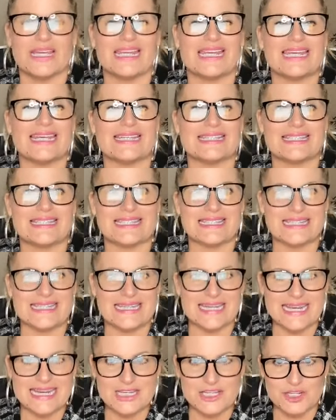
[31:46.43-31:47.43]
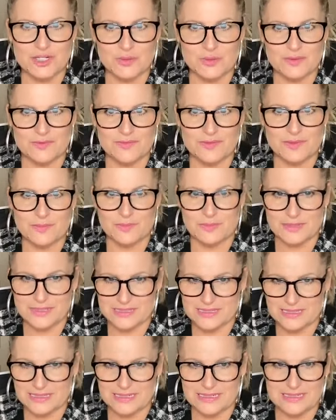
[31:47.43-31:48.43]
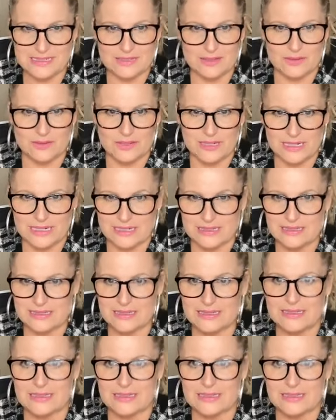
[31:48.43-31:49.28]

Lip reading: It's the nature of the business, okay?